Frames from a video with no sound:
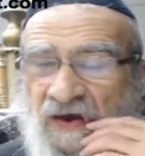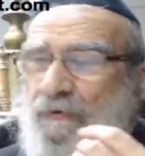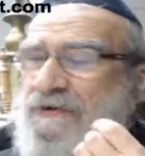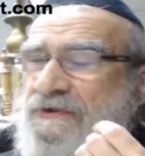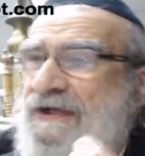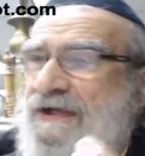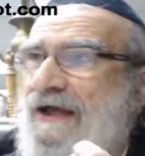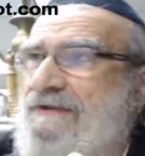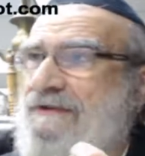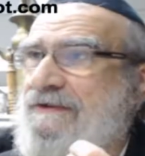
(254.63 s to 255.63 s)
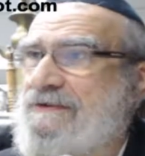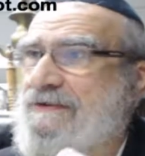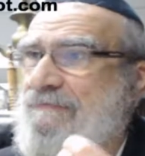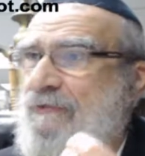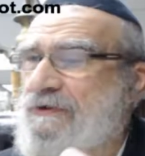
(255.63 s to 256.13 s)
I pointed out this
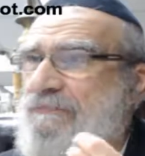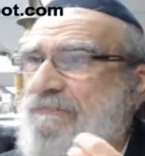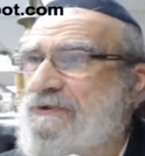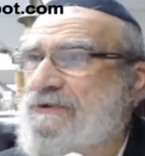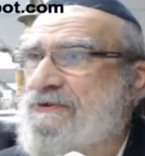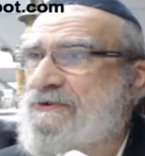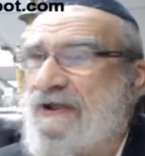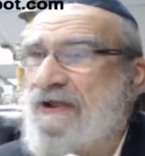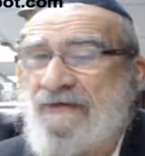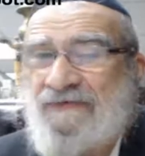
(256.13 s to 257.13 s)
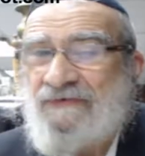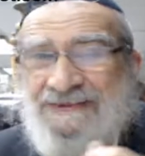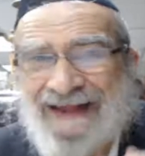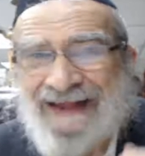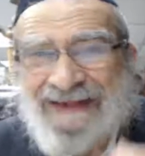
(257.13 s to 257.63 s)
important principle. If he is
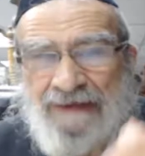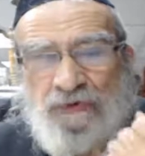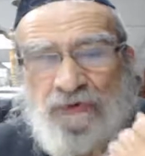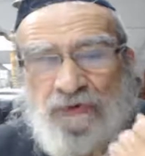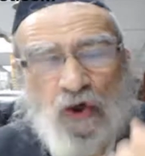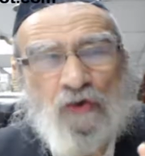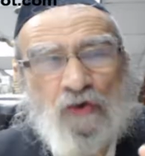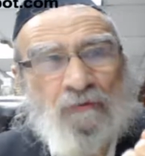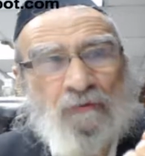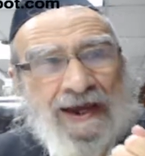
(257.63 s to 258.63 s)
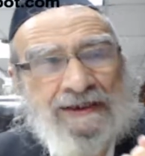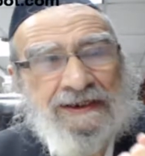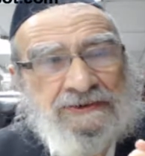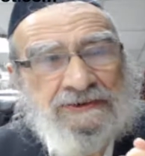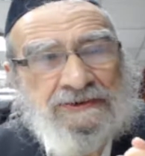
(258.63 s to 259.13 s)
not able to go there, why
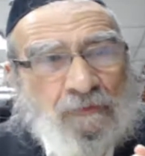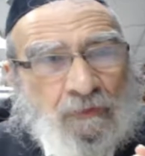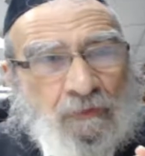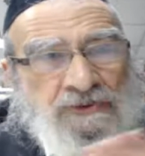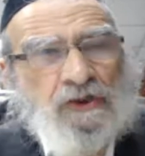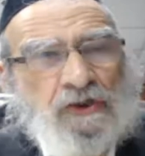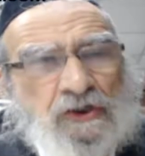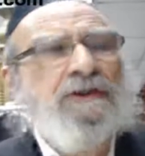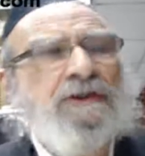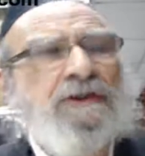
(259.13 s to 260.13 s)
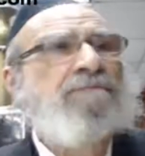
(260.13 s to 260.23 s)
does he why is he going there?